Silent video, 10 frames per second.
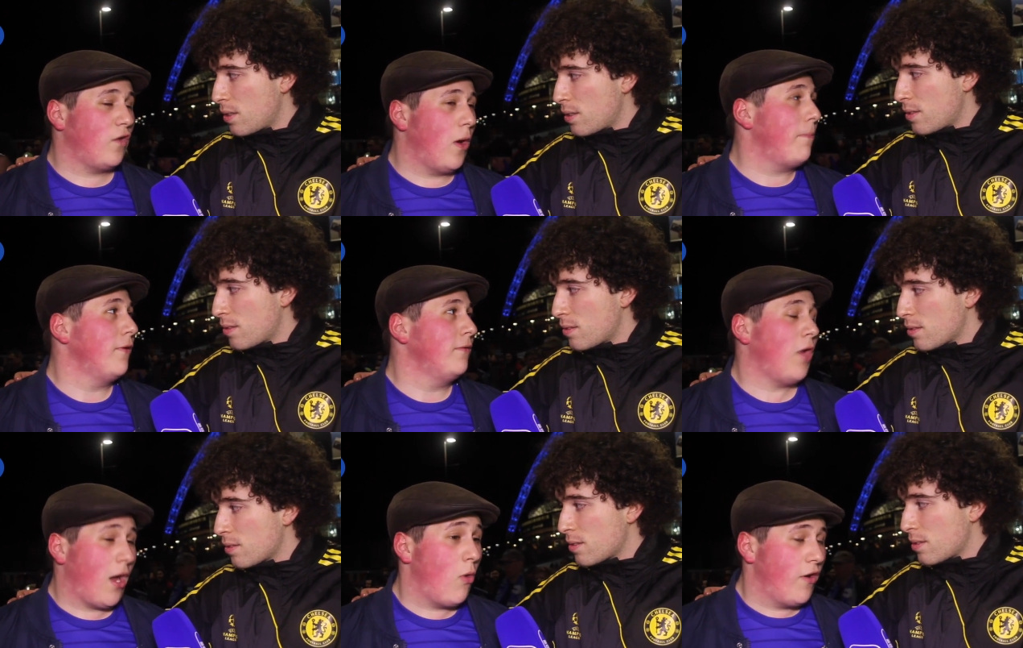Speaker 1: flop.
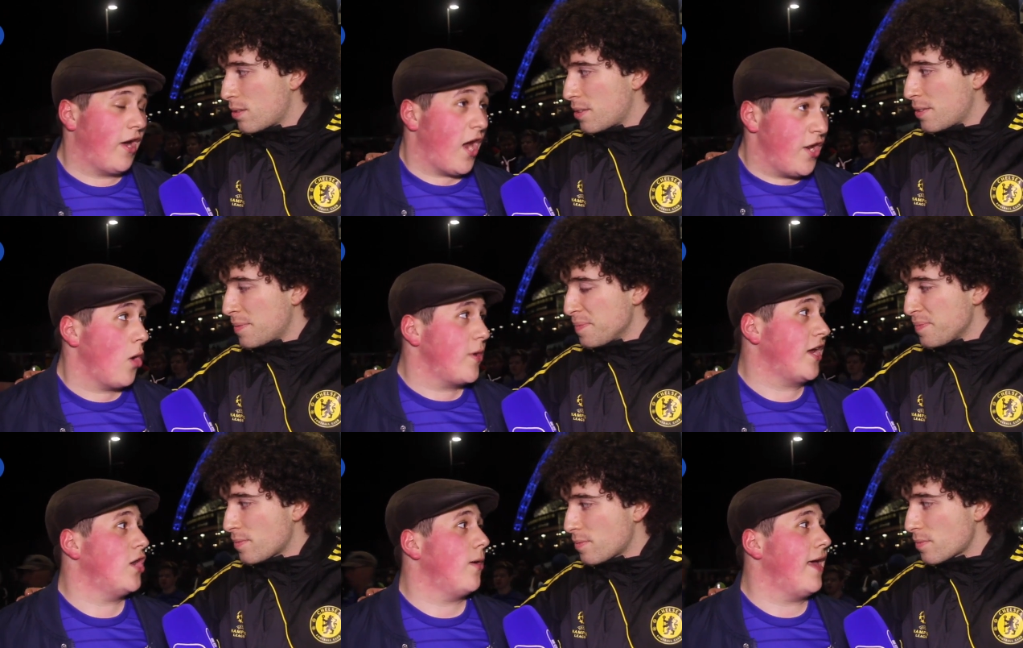I want. I know we
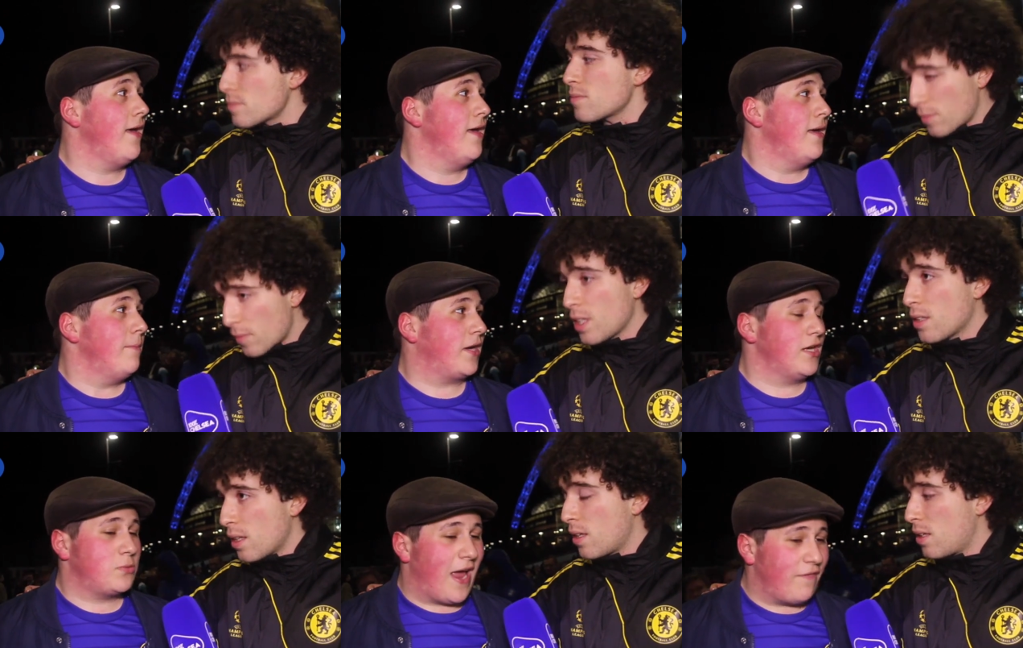can do it
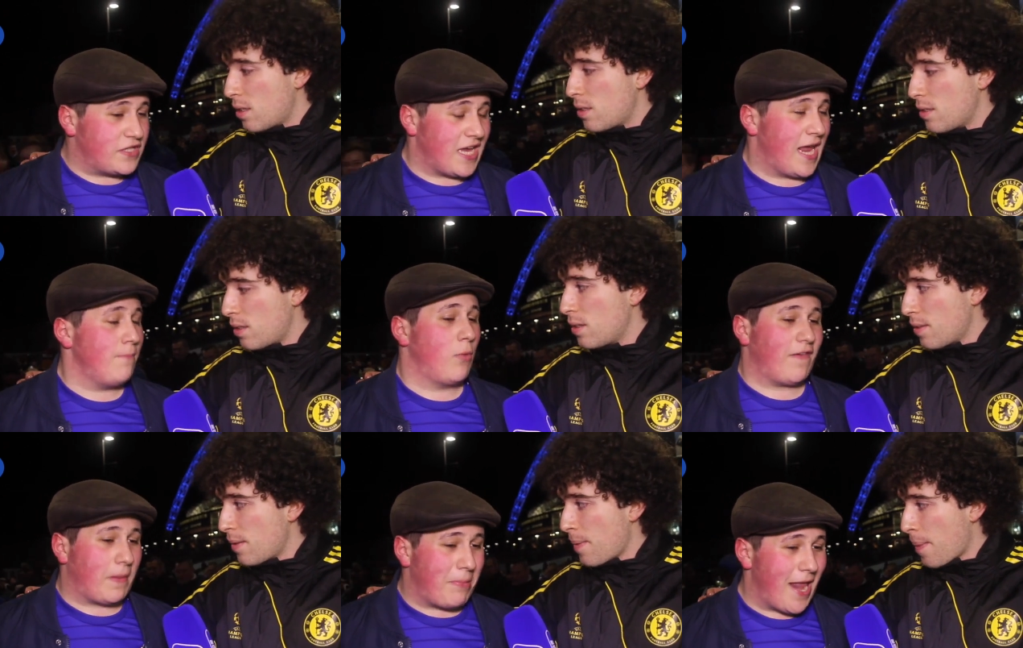because we have the team, we
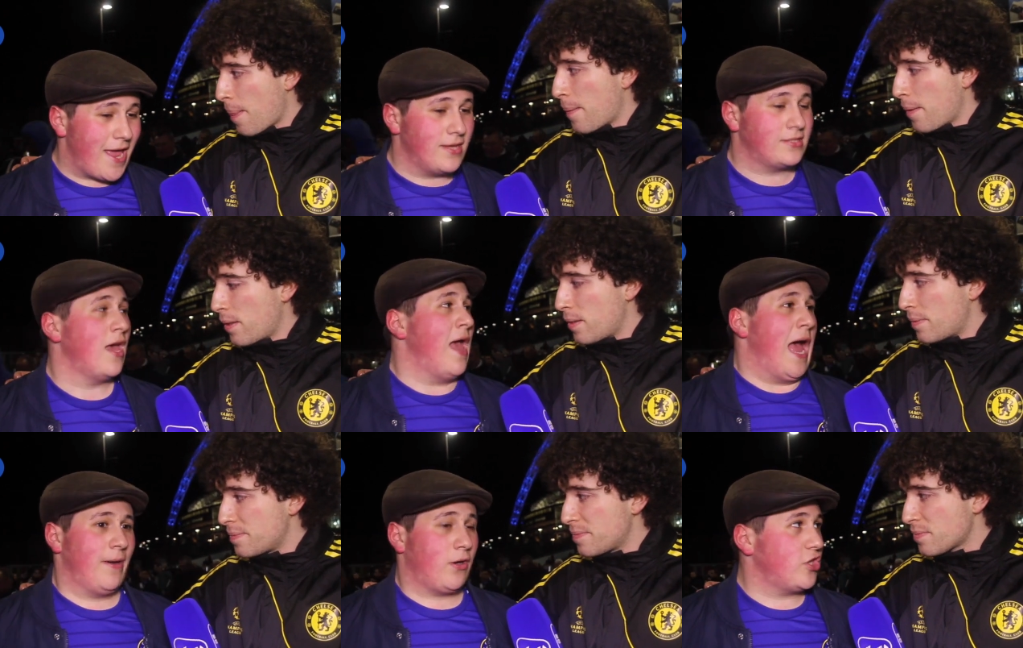have the players,
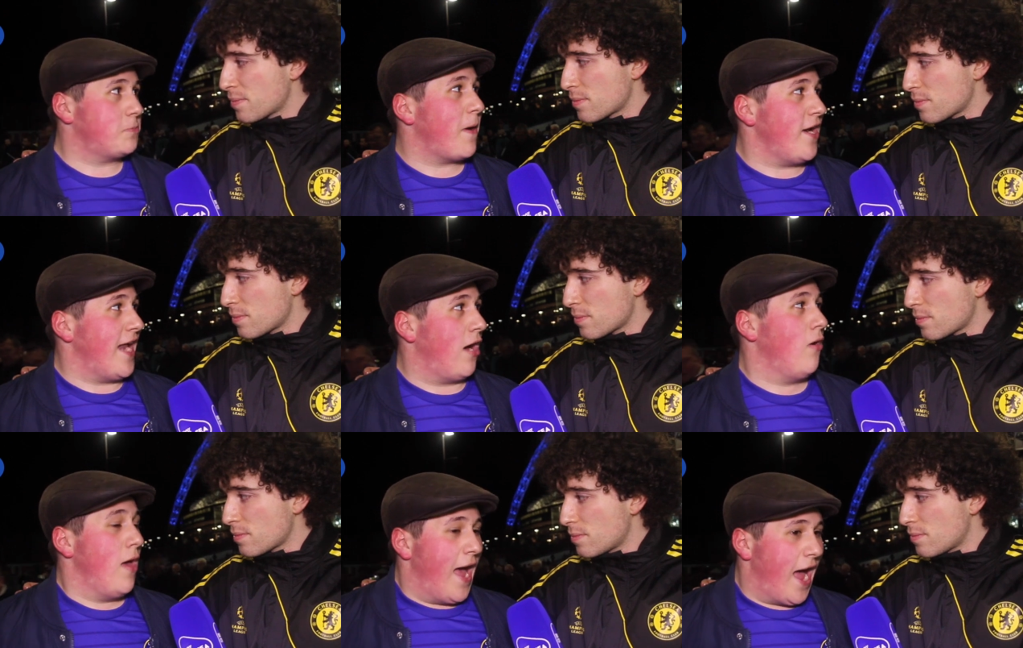and we've got the spirit now.
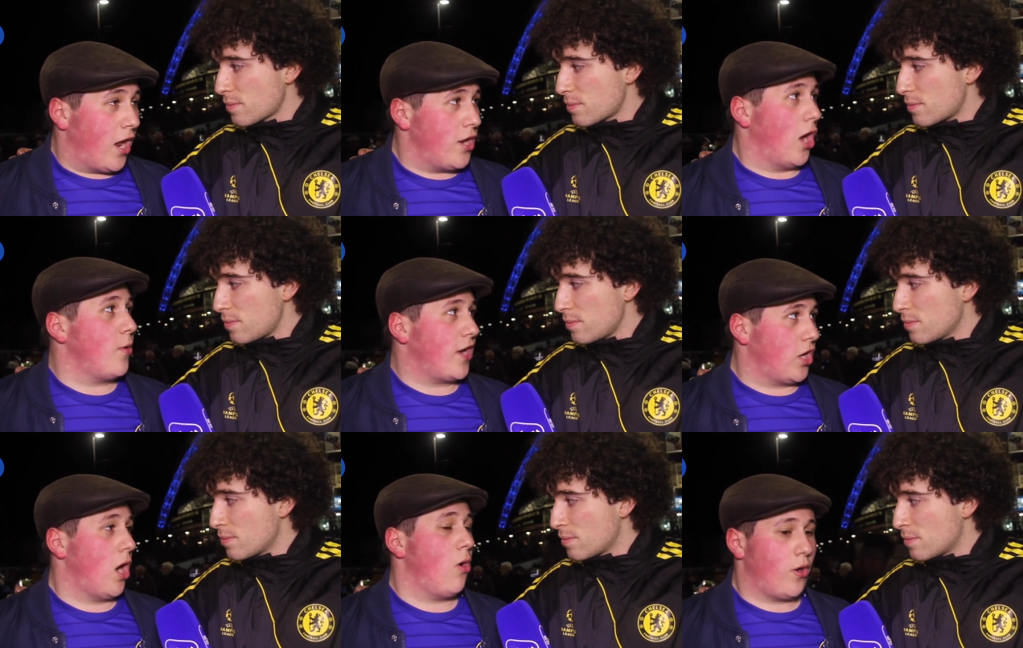And I know we can
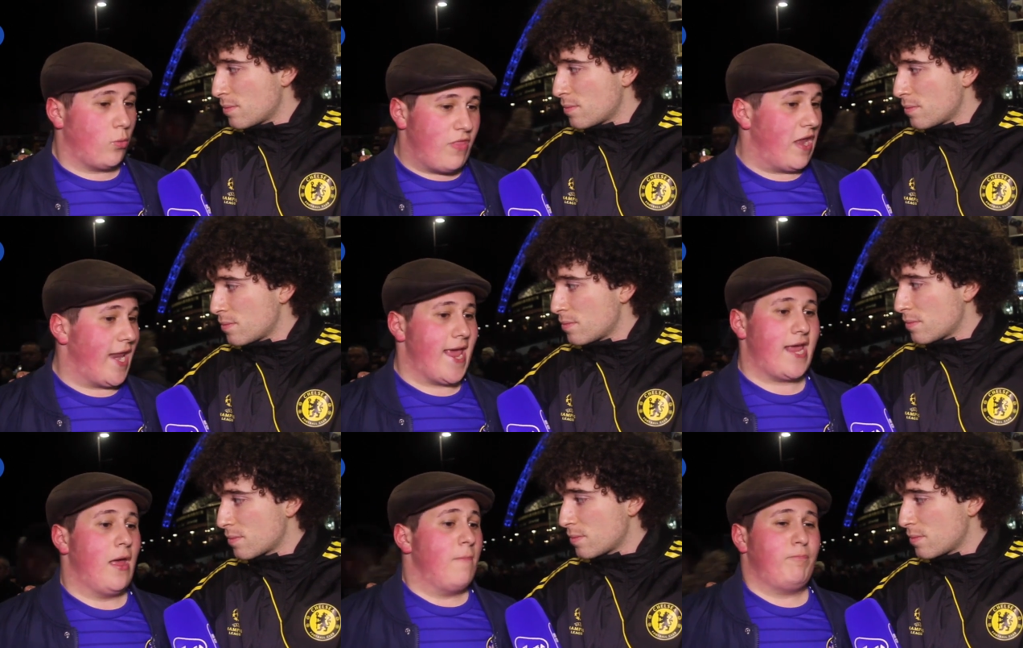go on, win the league.
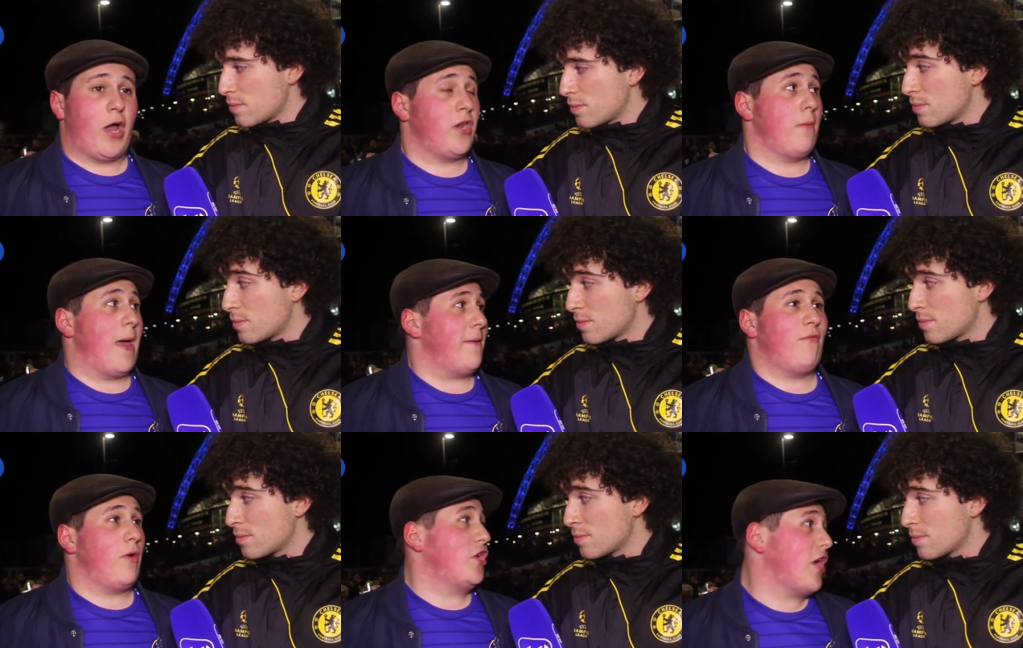I don't know, maybe
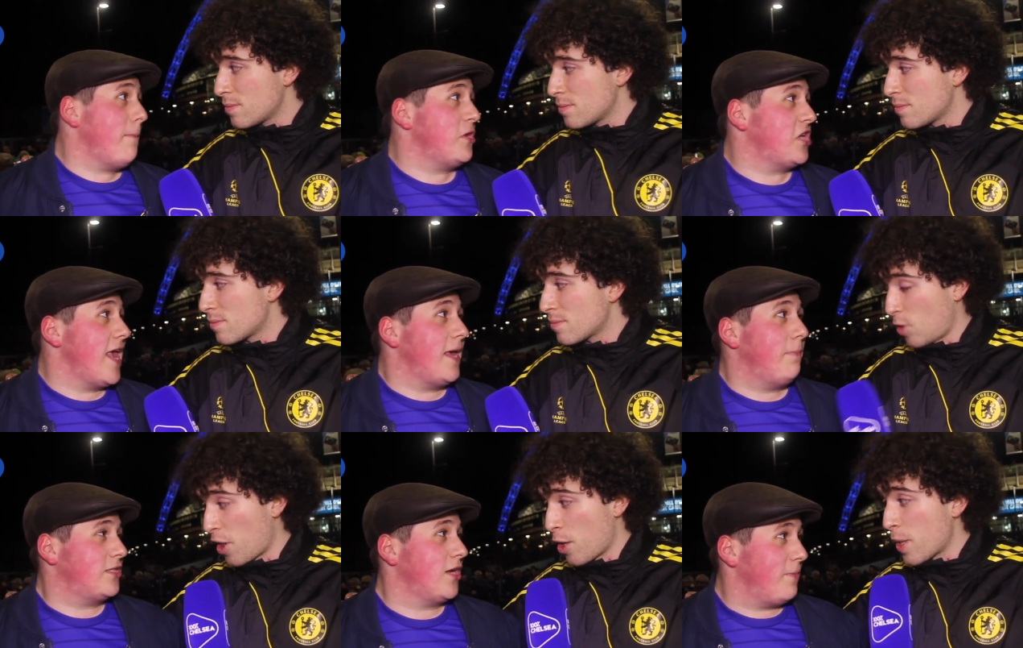even win the Champions League.
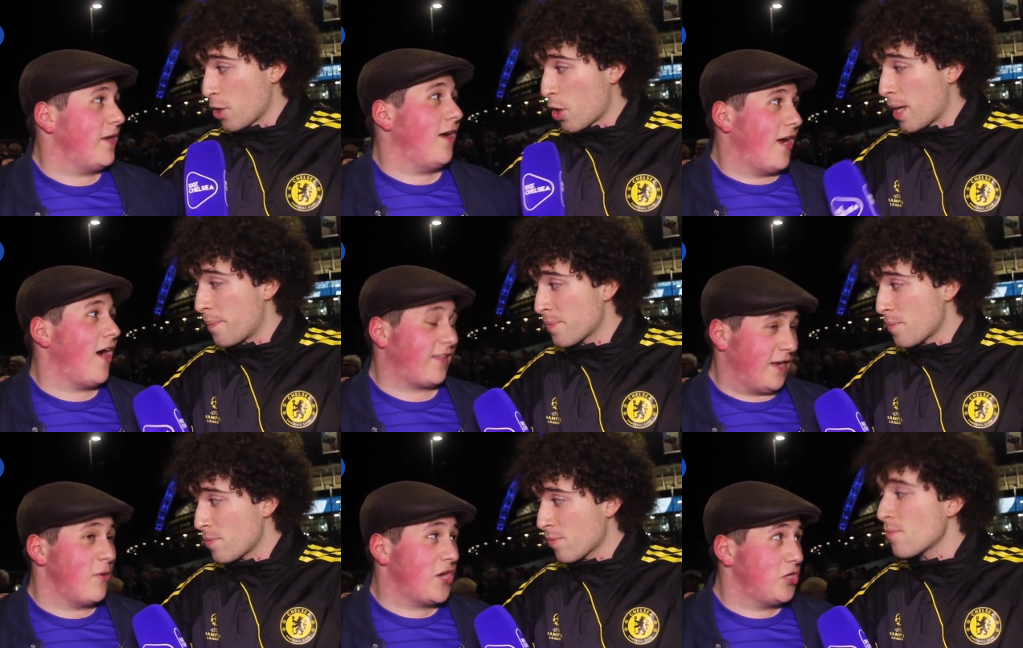Think we can do it? I think we